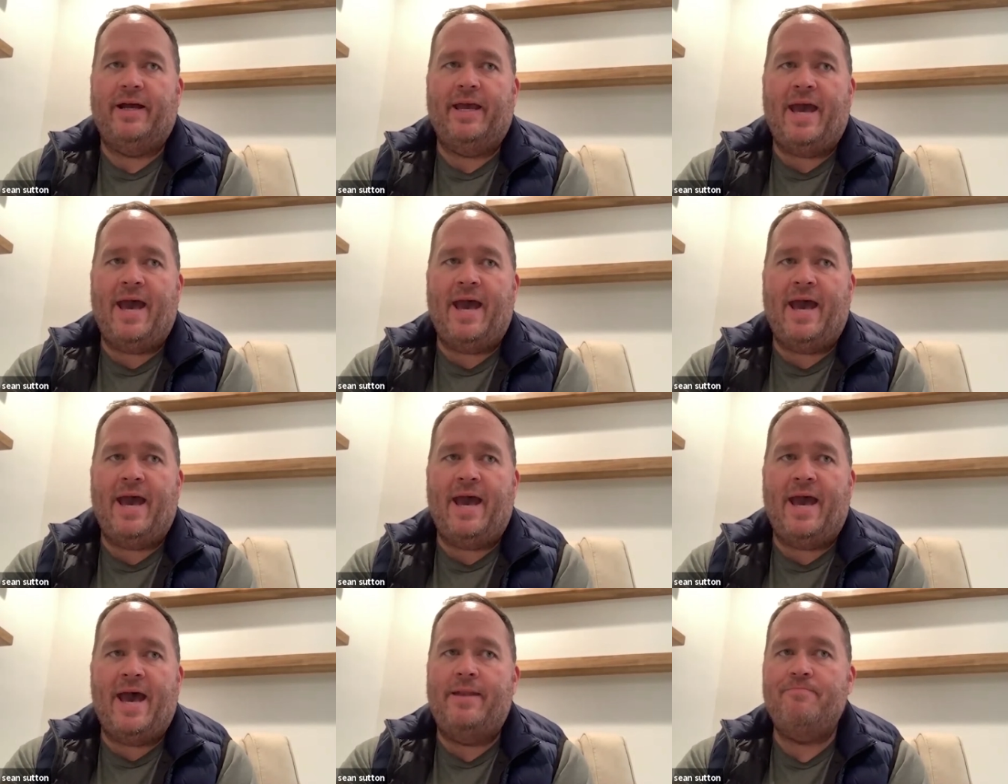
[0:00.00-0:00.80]

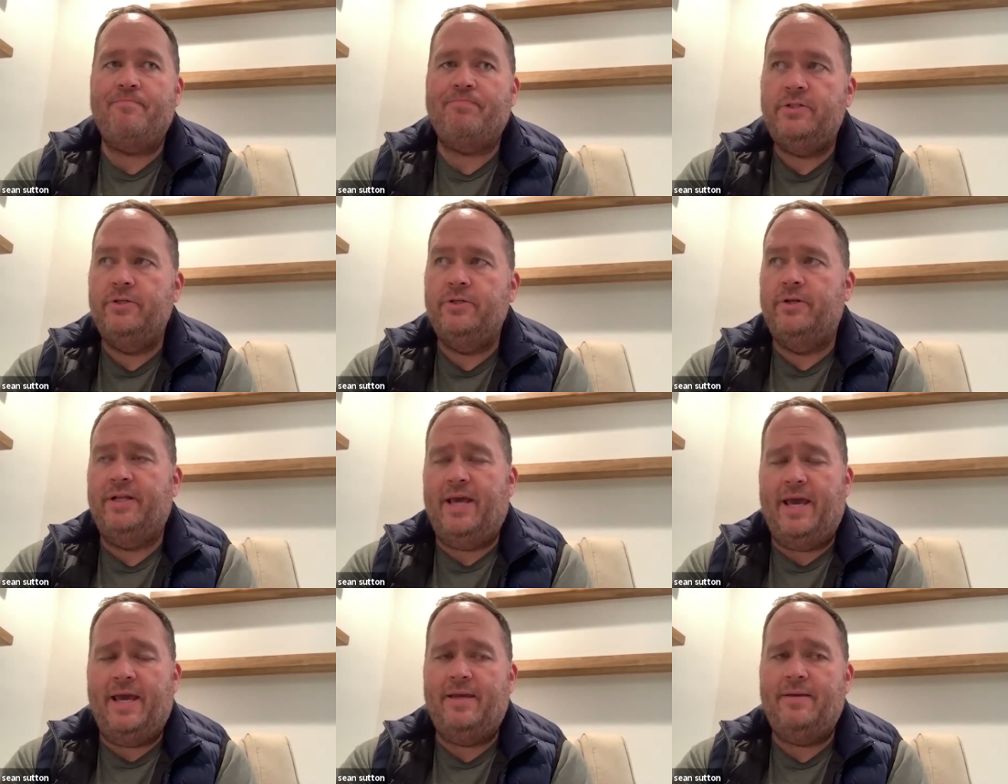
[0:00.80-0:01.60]
I had to
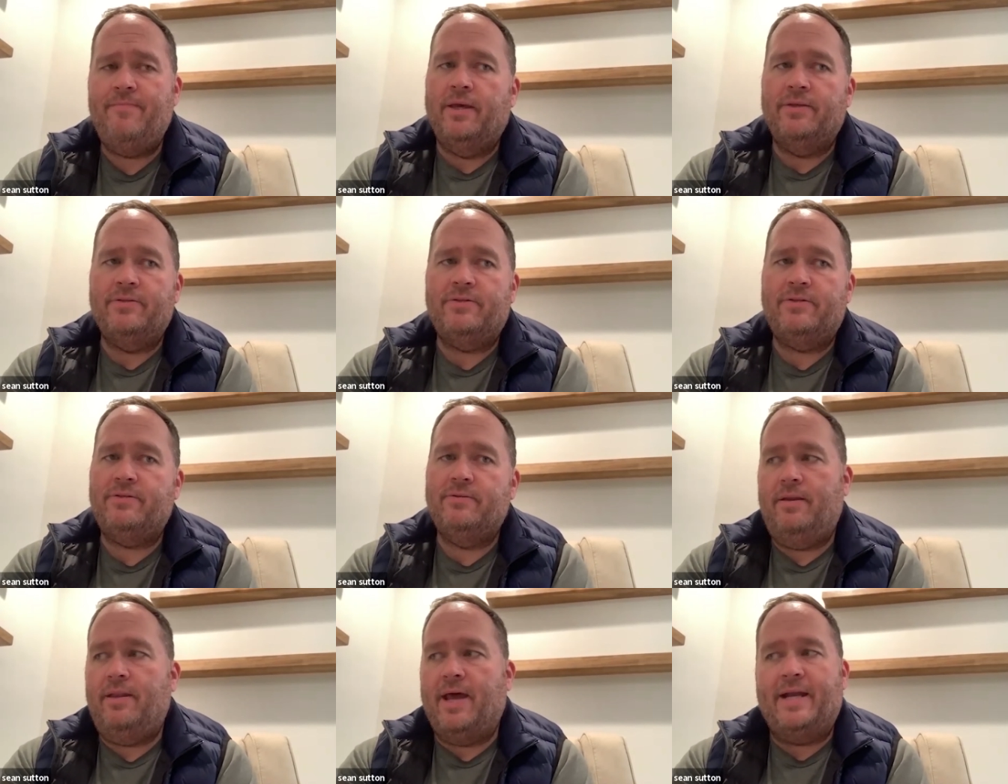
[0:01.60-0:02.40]
today
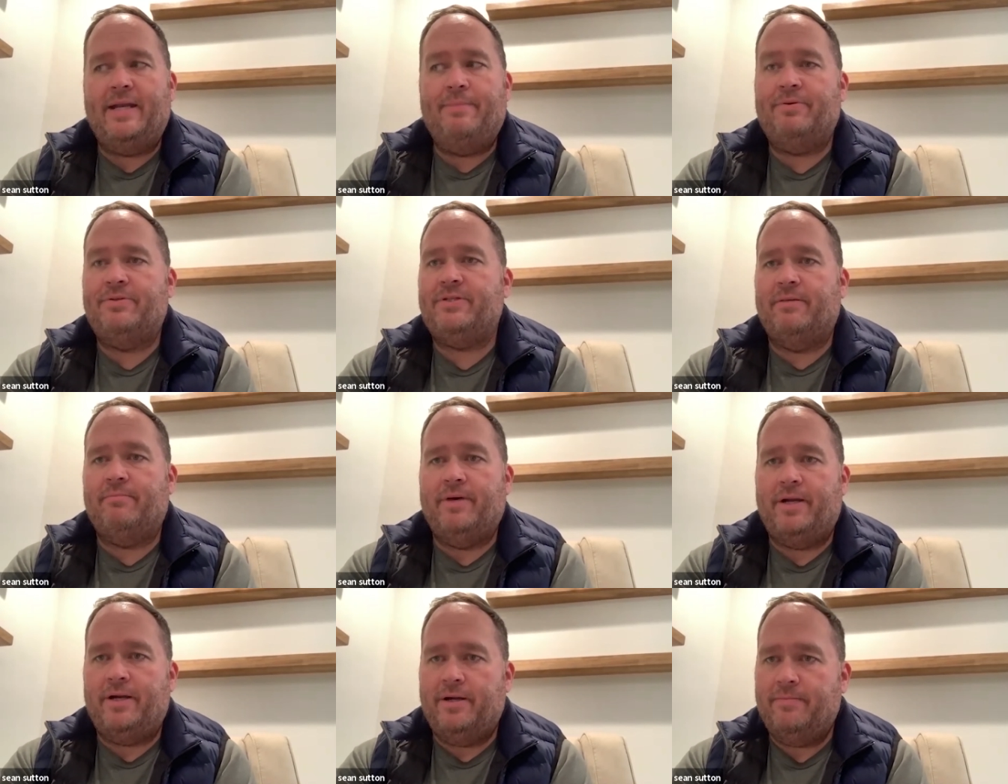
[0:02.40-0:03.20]
is ninety percent
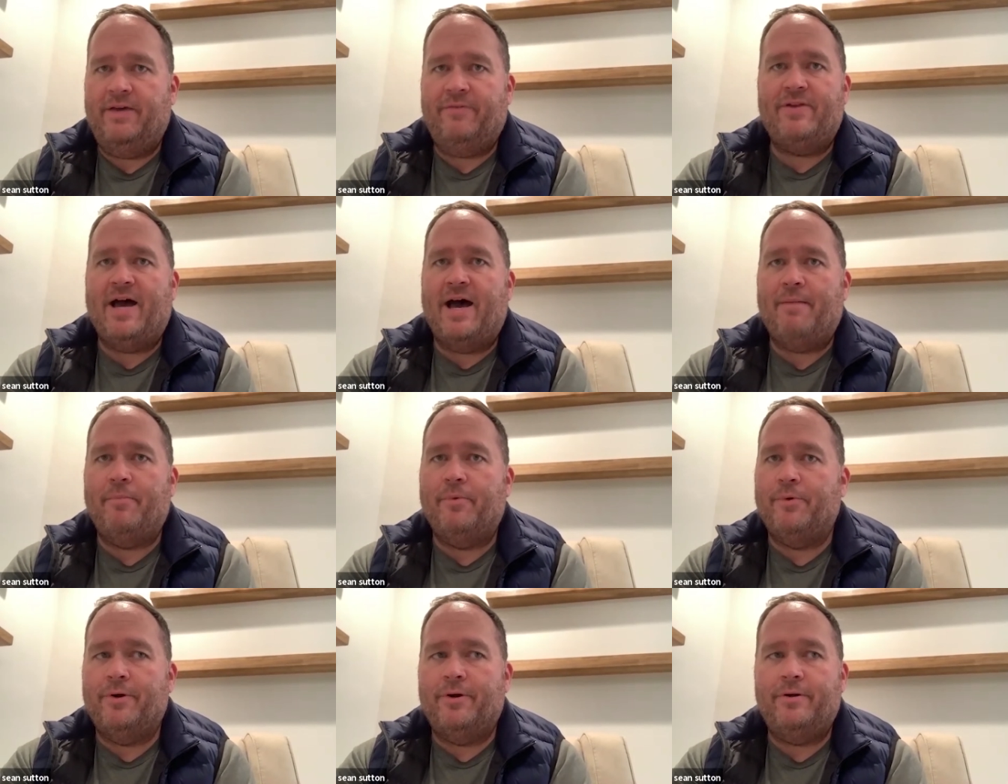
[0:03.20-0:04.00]
better, if not
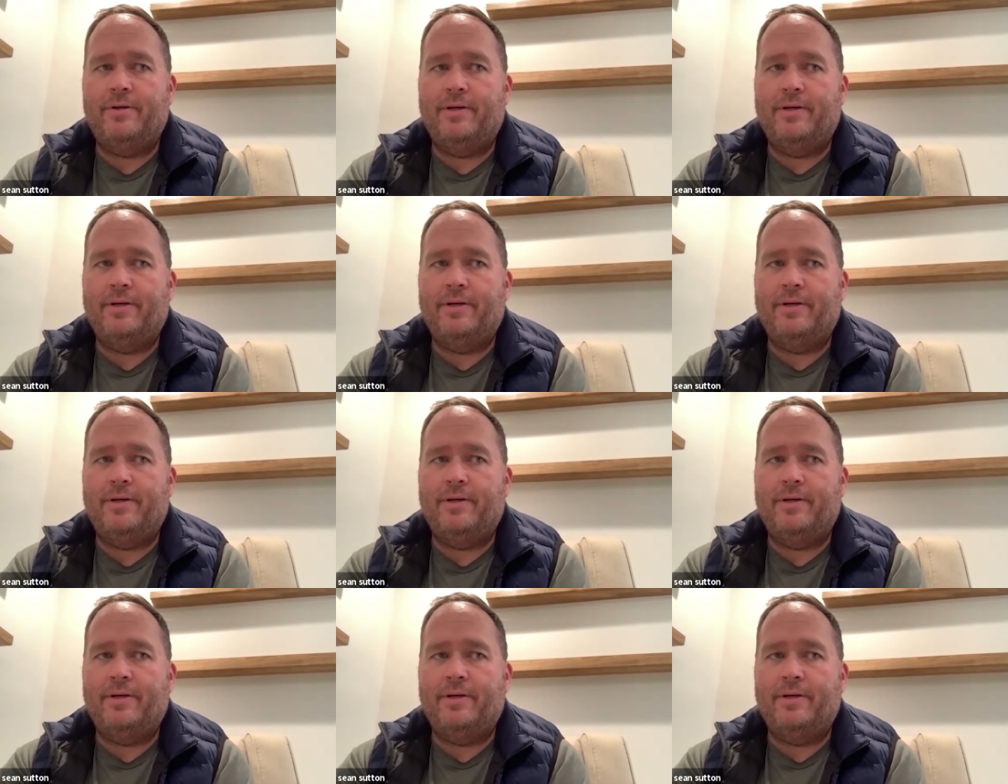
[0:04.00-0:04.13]
more.